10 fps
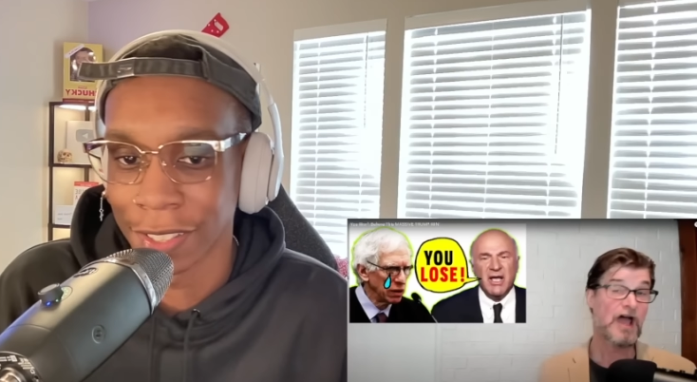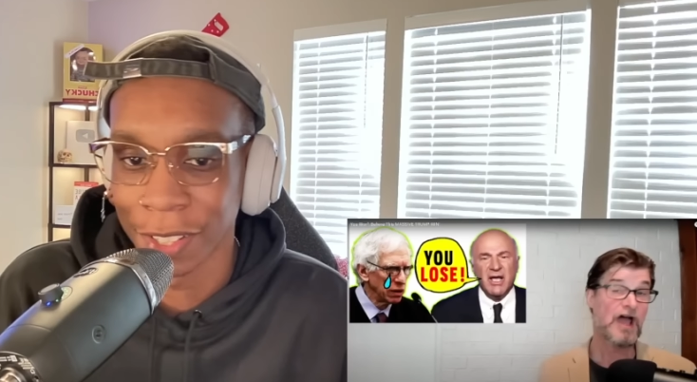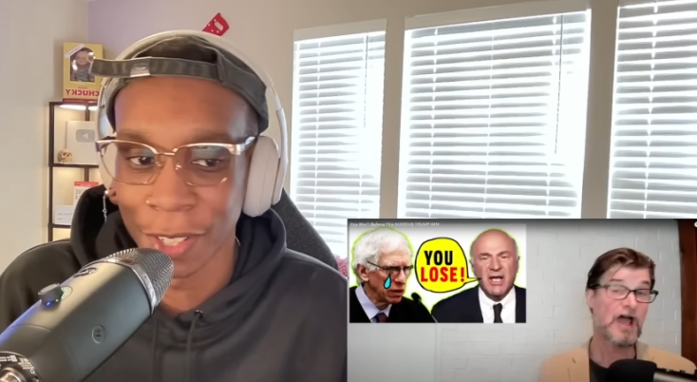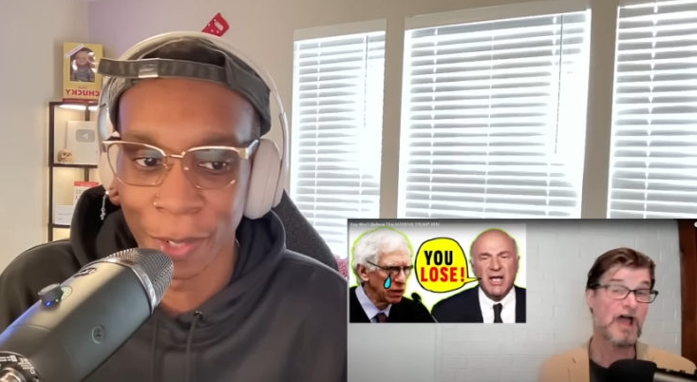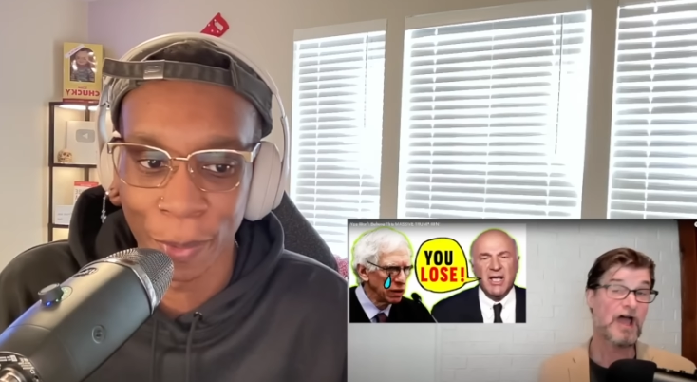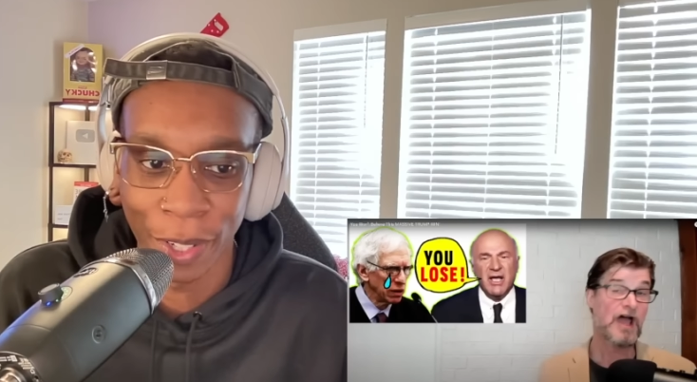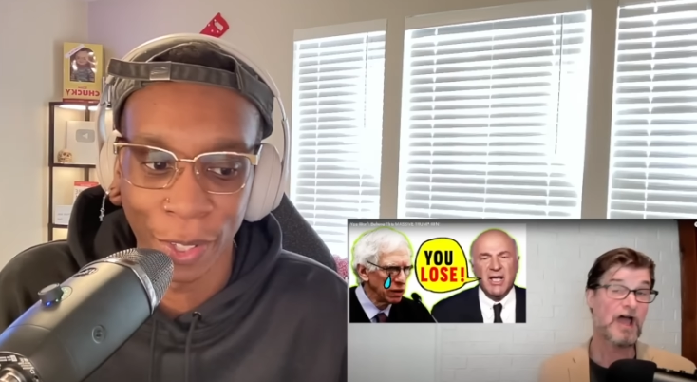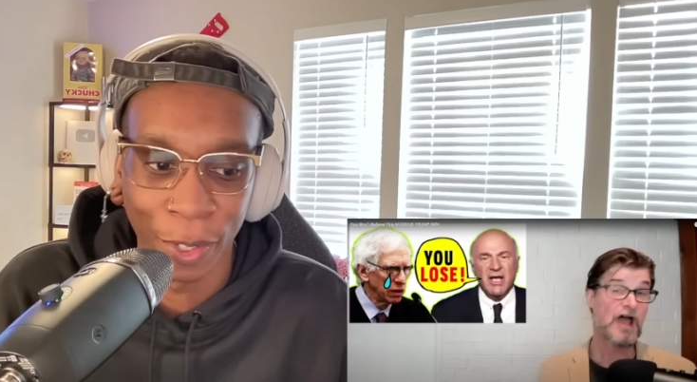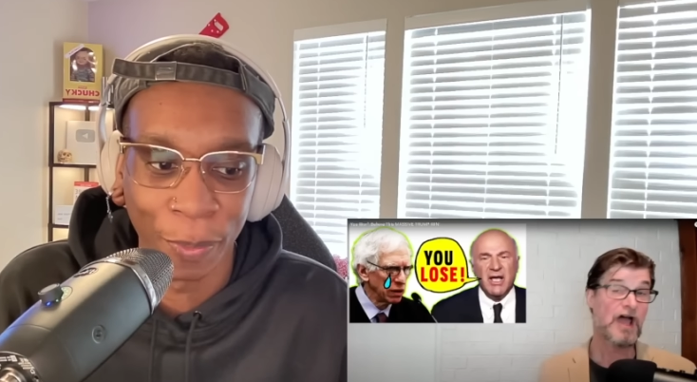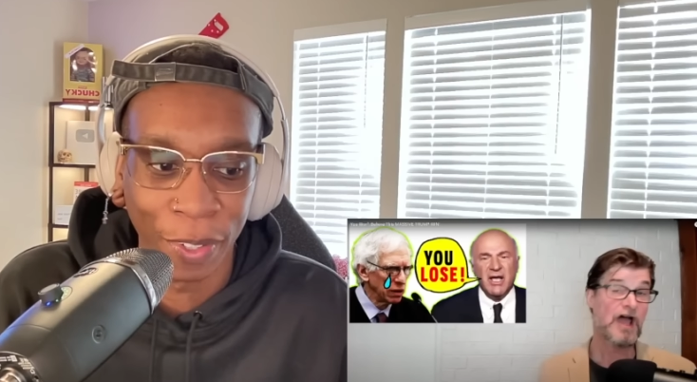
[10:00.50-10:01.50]
Speaker 1: to sit here and pray a
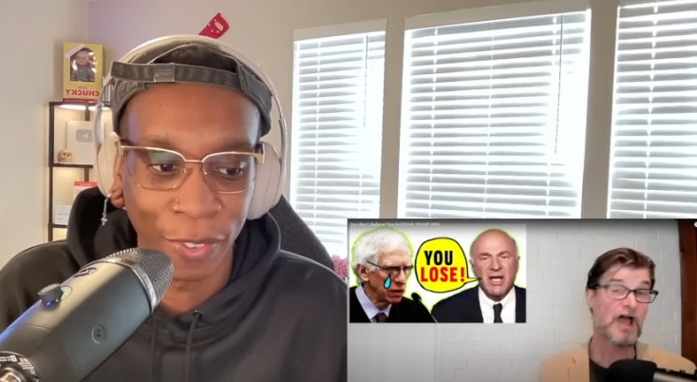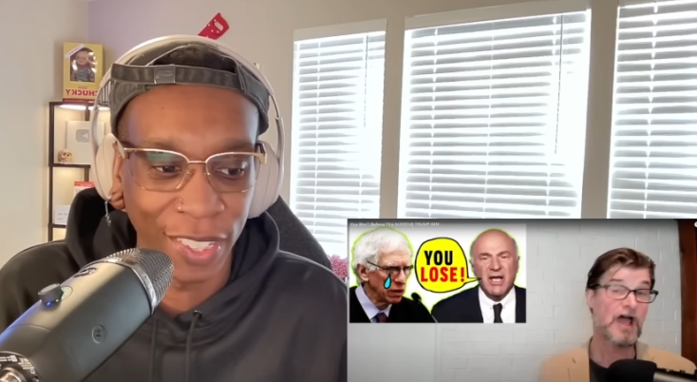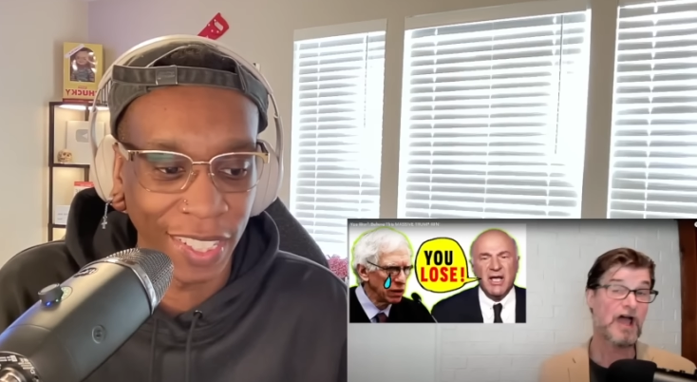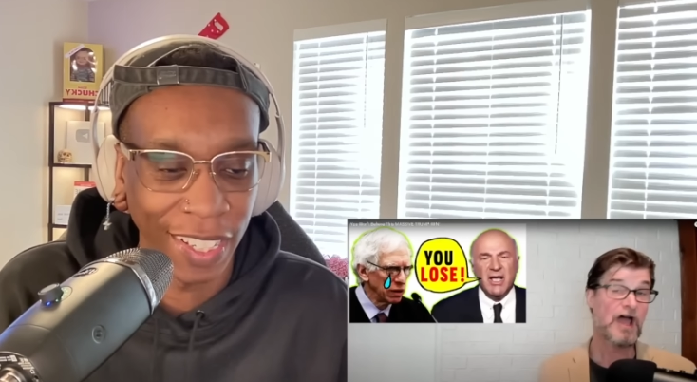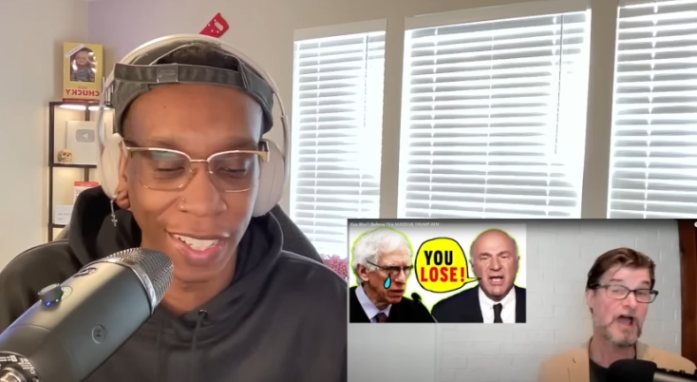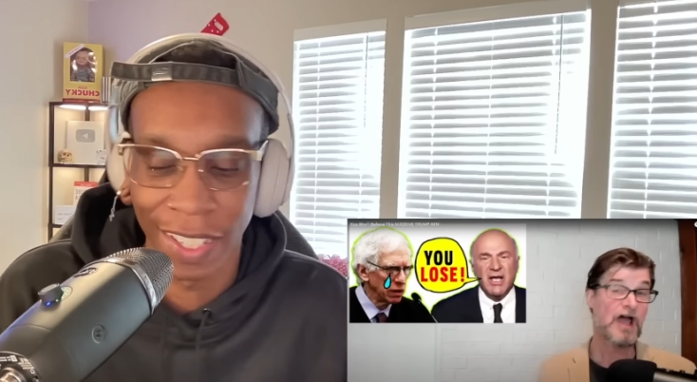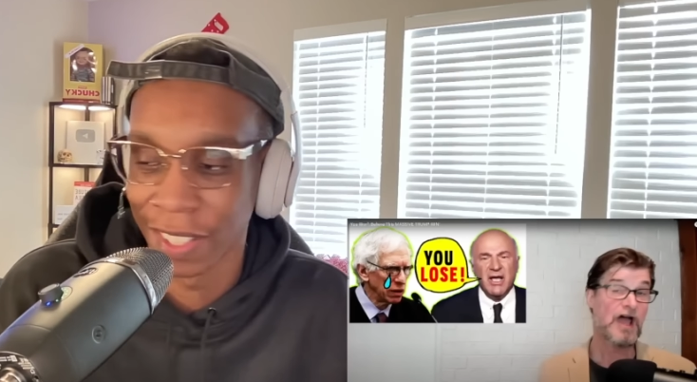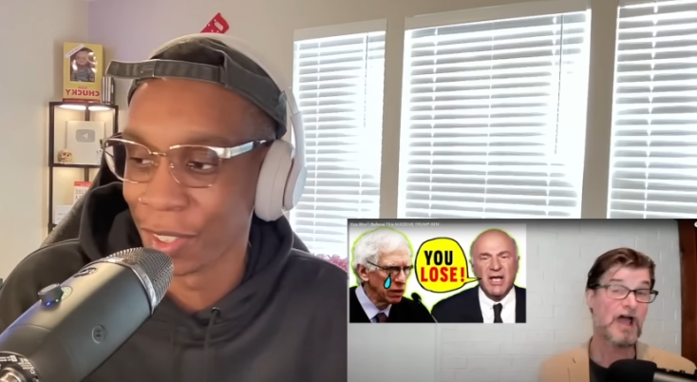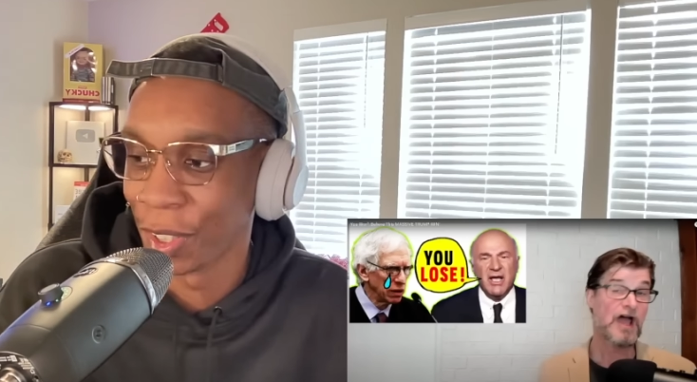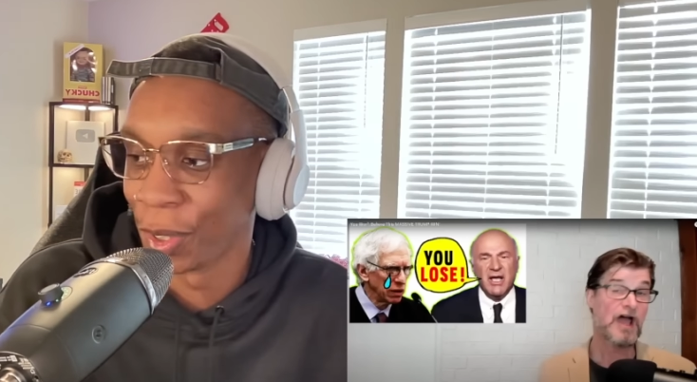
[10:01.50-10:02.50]
little bit for saying that,
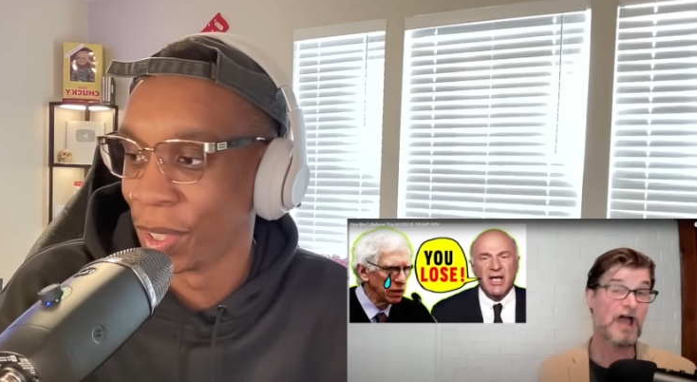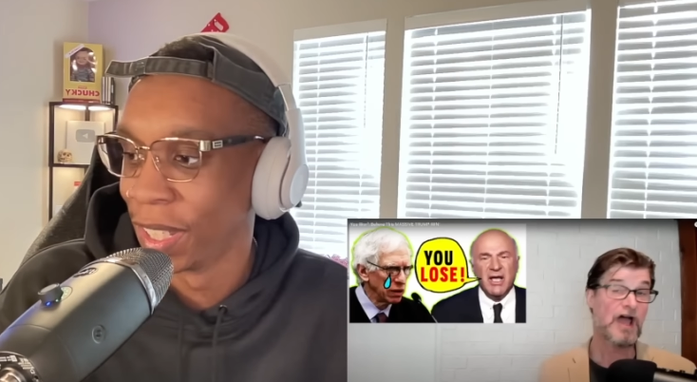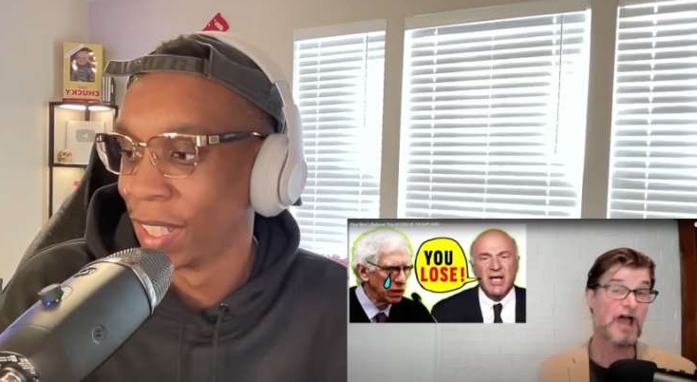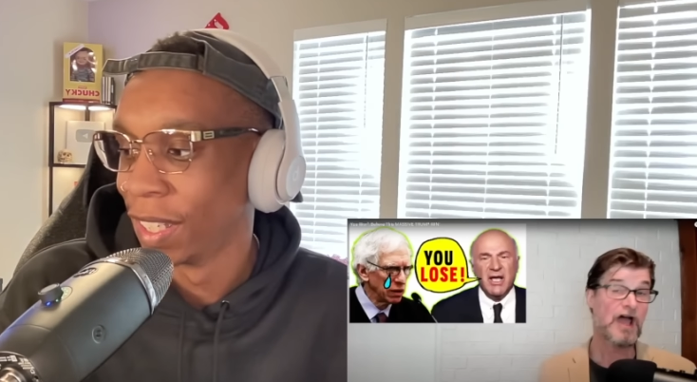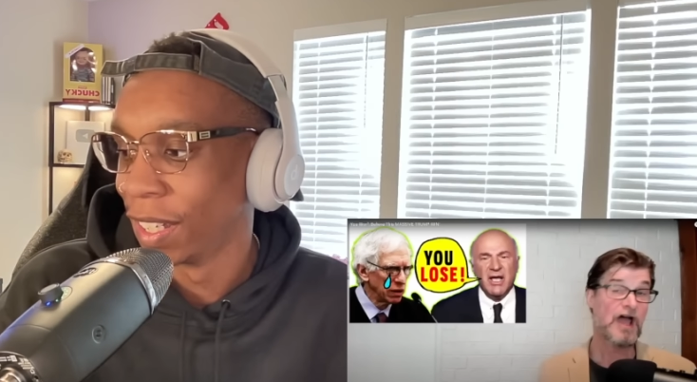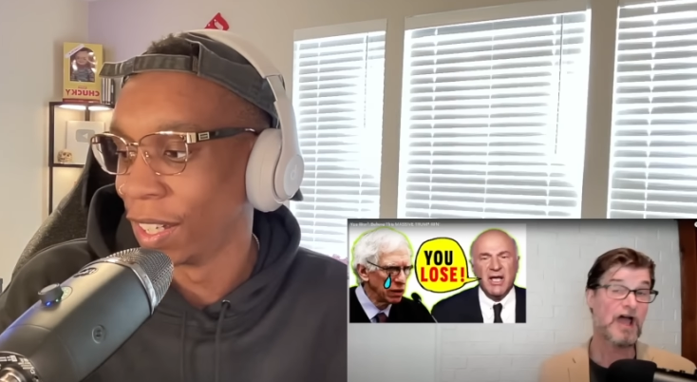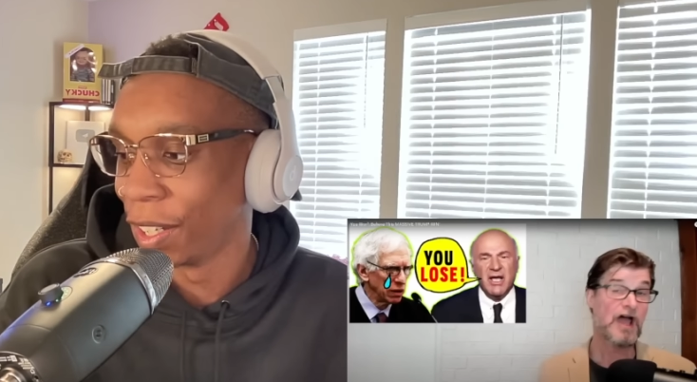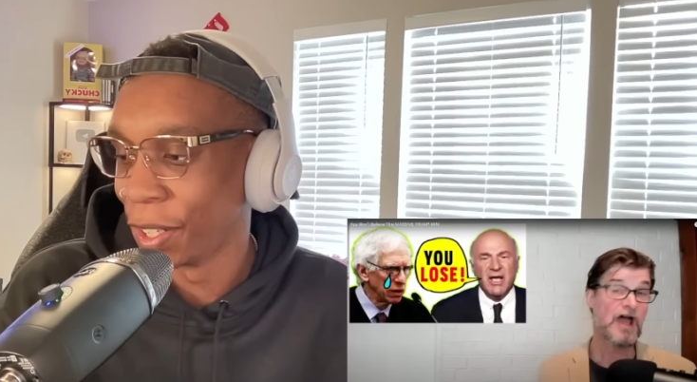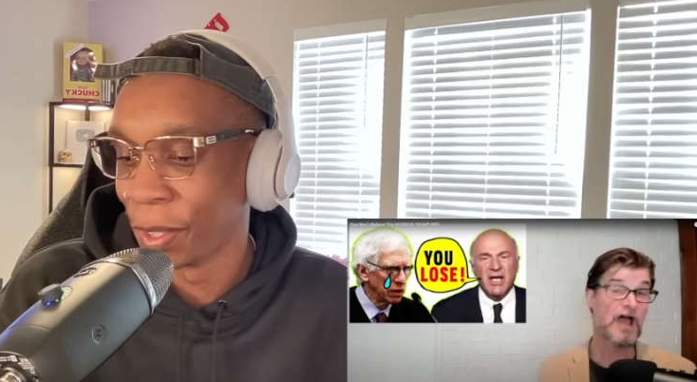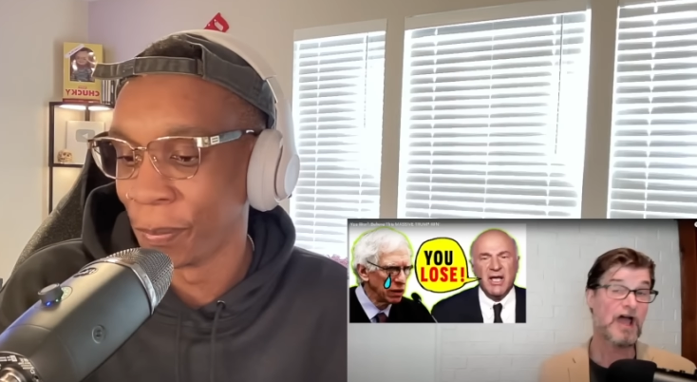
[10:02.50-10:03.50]
you know,
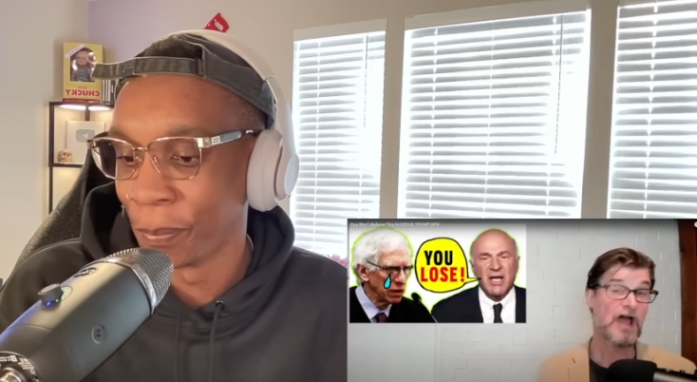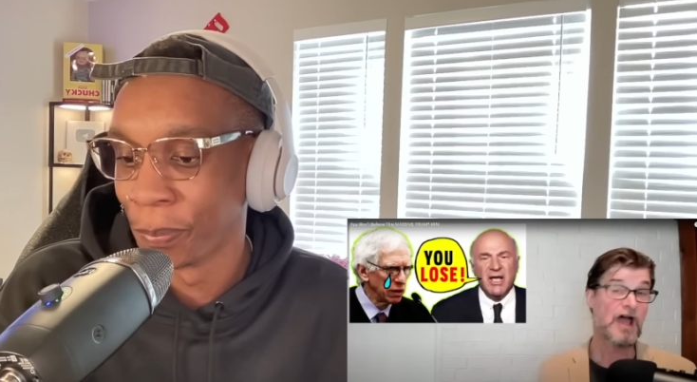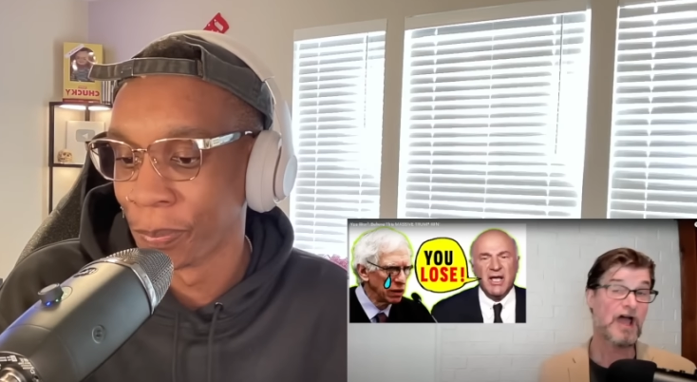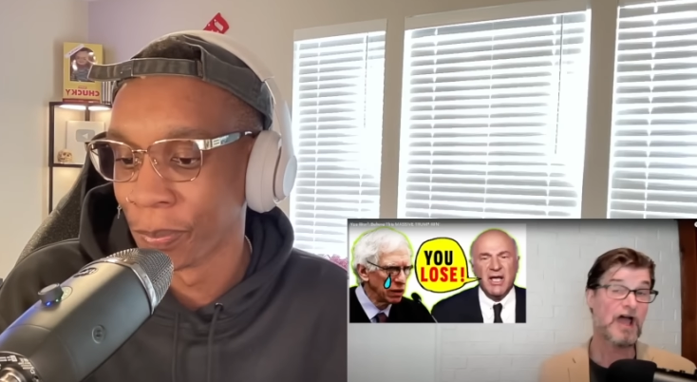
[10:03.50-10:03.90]
um,